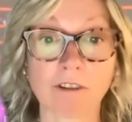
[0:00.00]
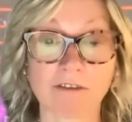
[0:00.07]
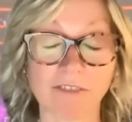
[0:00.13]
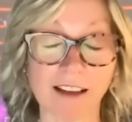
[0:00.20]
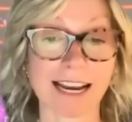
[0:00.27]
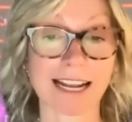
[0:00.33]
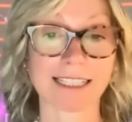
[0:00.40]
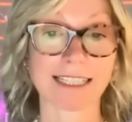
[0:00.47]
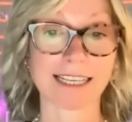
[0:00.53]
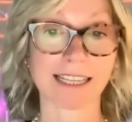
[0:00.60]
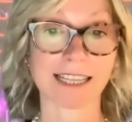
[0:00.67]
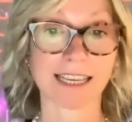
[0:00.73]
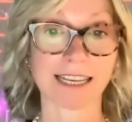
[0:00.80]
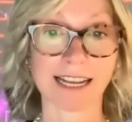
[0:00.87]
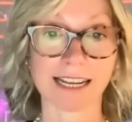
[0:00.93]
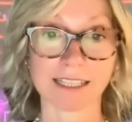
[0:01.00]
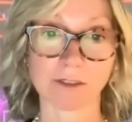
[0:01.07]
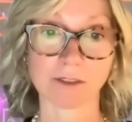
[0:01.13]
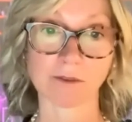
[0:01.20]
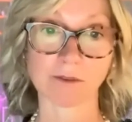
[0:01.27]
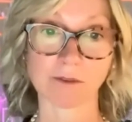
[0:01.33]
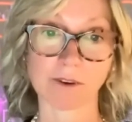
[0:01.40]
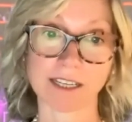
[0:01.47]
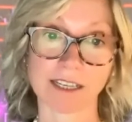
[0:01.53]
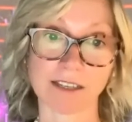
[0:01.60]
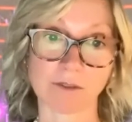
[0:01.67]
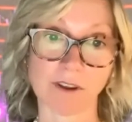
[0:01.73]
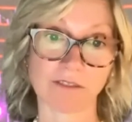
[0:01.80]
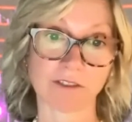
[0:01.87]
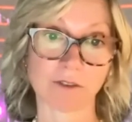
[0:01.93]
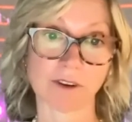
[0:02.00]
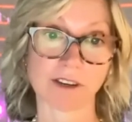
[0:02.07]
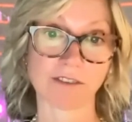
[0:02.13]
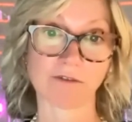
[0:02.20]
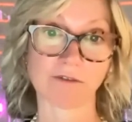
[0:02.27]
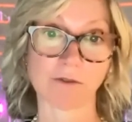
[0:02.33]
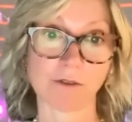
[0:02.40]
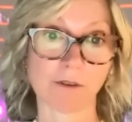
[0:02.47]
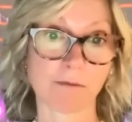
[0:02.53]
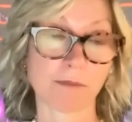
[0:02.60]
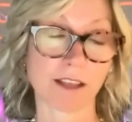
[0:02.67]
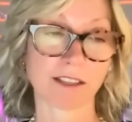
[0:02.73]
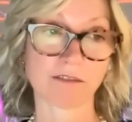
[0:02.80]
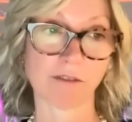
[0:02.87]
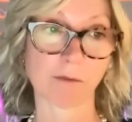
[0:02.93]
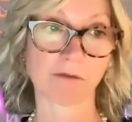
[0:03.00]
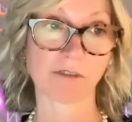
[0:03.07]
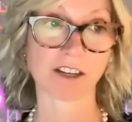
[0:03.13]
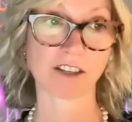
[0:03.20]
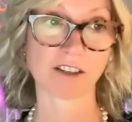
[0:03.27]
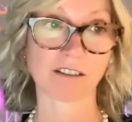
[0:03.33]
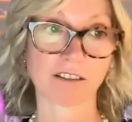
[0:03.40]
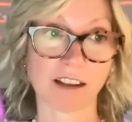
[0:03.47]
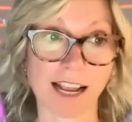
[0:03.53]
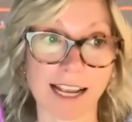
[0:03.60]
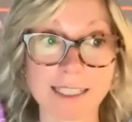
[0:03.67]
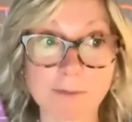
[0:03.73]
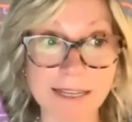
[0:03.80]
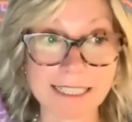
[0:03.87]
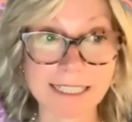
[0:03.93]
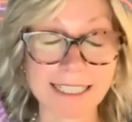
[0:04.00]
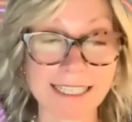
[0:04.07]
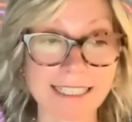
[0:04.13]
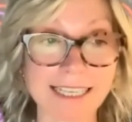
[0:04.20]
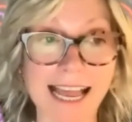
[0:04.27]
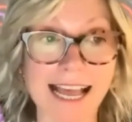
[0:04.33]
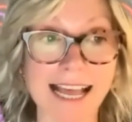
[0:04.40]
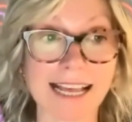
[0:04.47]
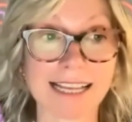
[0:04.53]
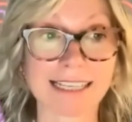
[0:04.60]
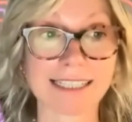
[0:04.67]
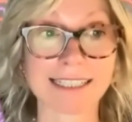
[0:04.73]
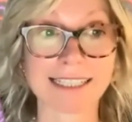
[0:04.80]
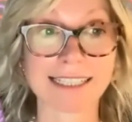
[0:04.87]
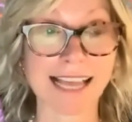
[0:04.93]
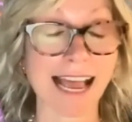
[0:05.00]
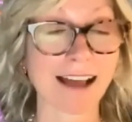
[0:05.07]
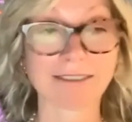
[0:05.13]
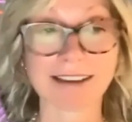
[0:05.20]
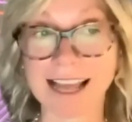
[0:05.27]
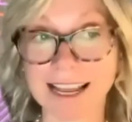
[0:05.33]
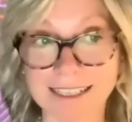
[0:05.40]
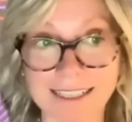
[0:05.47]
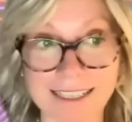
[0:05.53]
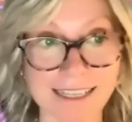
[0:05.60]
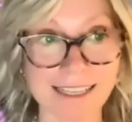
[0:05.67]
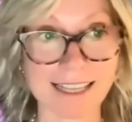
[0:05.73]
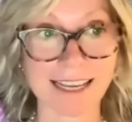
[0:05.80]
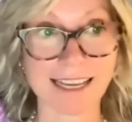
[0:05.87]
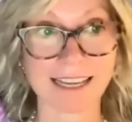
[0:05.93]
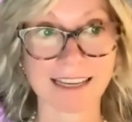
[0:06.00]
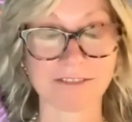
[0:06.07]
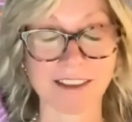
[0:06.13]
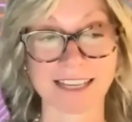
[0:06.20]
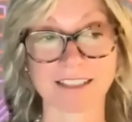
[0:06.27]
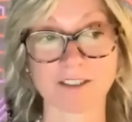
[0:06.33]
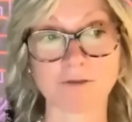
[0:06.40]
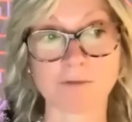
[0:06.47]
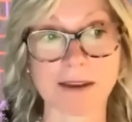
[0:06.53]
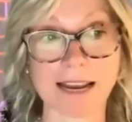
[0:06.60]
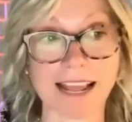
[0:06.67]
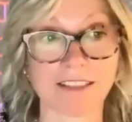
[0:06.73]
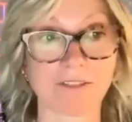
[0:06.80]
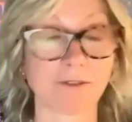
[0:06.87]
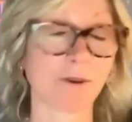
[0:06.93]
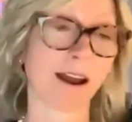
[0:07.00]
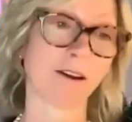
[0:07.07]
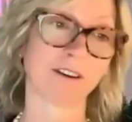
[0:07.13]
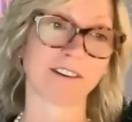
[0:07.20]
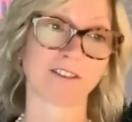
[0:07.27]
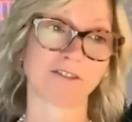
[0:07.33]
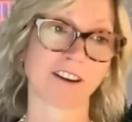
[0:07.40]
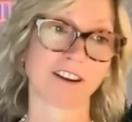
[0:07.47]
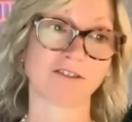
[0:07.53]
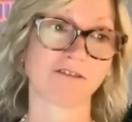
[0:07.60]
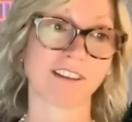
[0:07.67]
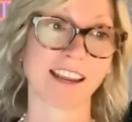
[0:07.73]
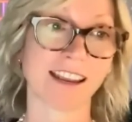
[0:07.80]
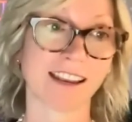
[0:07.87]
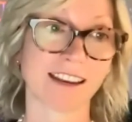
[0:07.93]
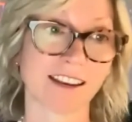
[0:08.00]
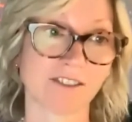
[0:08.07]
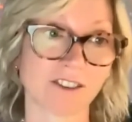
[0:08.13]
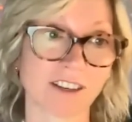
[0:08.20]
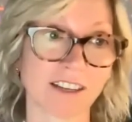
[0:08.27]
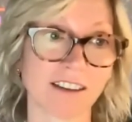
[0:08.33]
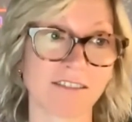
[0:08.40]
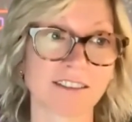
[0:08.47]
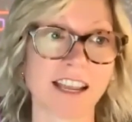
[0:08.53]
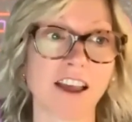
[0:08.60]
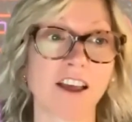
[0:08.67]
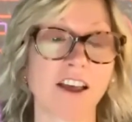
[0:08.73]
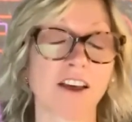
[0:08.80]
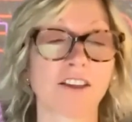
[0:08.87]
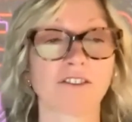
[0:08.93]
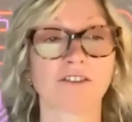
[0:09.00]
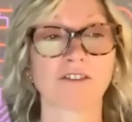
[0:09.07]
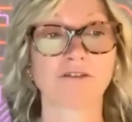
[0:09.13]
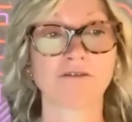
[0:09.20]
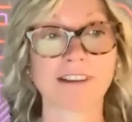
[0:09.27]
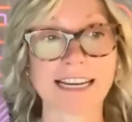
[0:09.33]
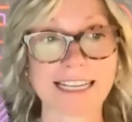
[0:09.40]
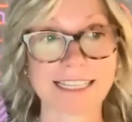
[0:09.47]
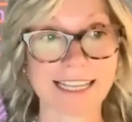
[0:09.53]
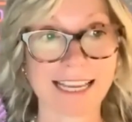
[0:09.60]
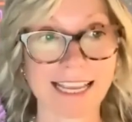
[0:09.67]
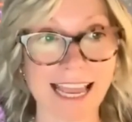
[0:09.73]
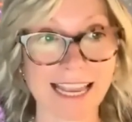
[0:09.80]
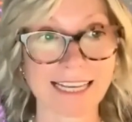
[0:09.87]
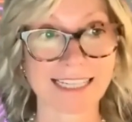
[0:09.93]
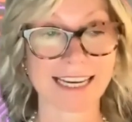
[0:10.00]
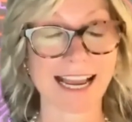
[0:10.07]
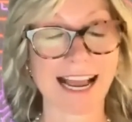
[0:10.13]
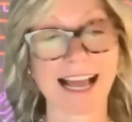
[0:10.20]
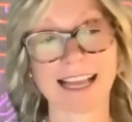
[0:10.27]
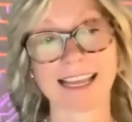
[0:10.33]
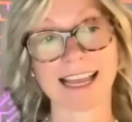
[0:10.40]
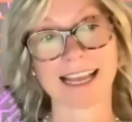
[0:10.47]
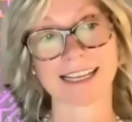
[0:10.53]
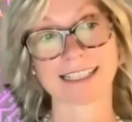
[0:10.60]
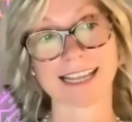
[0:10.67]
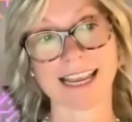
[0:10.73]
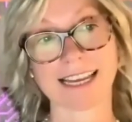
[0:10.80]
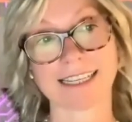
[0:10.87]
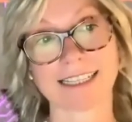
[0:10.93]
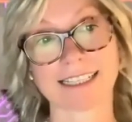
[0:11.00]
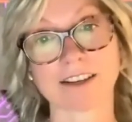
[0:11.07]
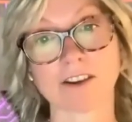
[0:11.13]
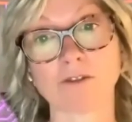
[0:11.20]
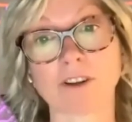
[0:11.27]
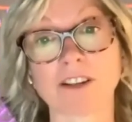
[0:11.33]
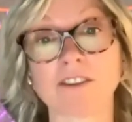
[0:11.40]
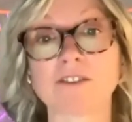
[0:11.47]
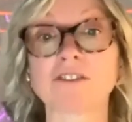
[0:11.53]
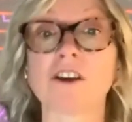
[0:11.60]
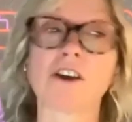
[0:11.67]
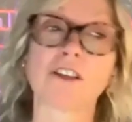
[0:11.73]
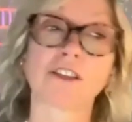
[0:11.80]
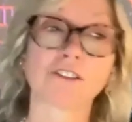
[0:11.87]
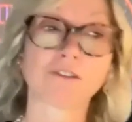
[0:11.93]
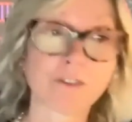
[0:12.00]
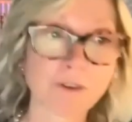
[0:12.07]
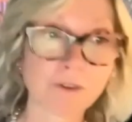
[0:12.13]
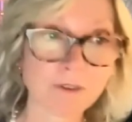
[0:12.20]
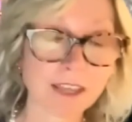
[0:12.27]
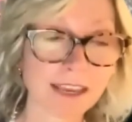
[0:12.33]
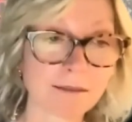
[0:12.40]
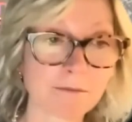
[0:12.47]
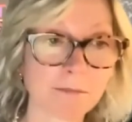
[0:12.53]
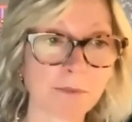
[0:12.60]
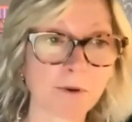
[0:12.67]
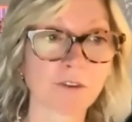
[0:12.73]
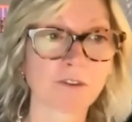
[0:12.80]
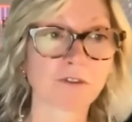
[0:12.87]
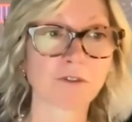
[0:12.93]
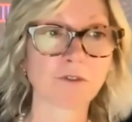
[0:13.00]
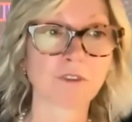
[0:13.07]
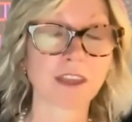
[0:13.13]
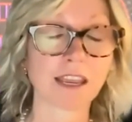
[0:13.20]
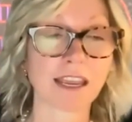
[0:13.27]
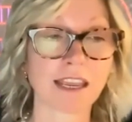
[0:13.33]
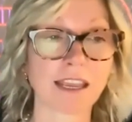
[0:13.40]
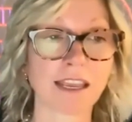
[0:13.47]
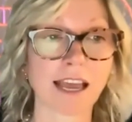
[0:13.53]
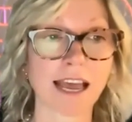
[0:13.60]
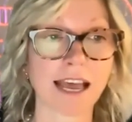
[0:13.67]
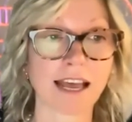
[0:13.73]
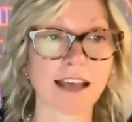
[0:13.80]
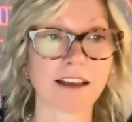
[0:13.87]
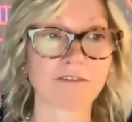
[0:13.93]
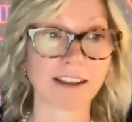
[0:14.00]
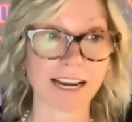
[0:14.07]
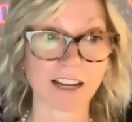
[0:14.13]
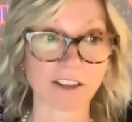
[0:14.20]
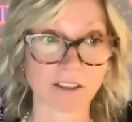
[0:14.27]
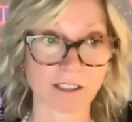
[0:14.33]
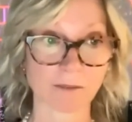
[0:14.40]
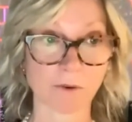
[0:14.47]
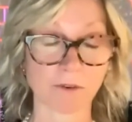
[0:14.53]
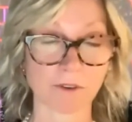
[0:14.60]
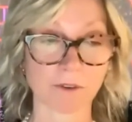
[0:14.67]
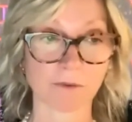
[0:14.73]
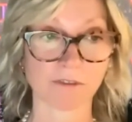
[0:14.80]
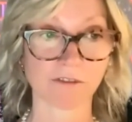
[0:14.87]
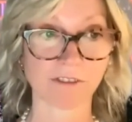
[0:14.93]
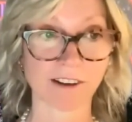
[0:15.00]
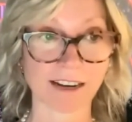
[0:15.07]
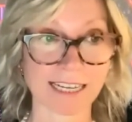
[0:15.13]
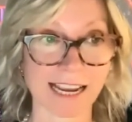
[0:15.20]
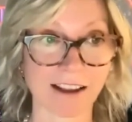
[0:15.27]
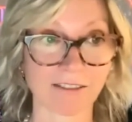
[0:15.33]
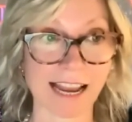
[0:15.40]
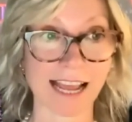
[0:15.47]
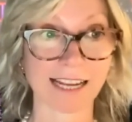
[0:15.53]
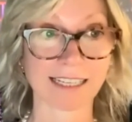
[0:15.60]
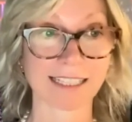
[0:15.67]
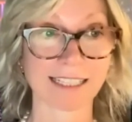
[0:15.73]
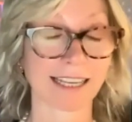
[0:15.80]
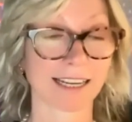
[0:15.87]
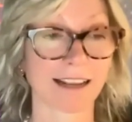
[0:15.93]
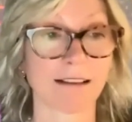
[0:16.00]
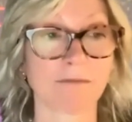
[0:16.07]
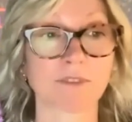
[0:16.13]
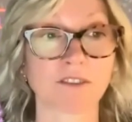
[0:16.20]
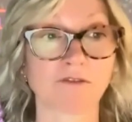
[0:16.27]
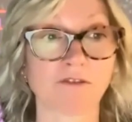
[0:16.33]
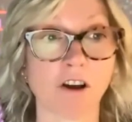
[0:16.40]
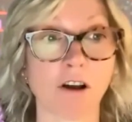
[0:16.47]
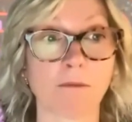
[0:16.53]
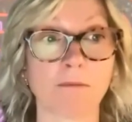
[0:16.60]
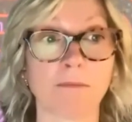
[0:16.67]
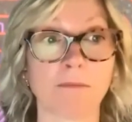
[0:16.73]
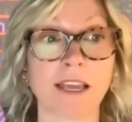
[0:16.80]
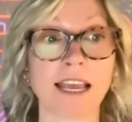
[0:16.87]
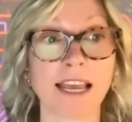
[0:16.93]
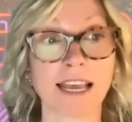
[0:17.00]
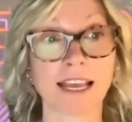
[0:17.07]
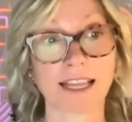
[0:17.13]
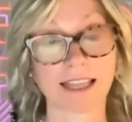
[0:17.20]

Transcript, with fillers: we're financing the next 20, 12 to 24 months of operational expenses as outlined in the phase two plan through our treasury initiatives, through releasing AGIX ADA tokens, through the input, through the uh, financial support that we've already outlined that comes from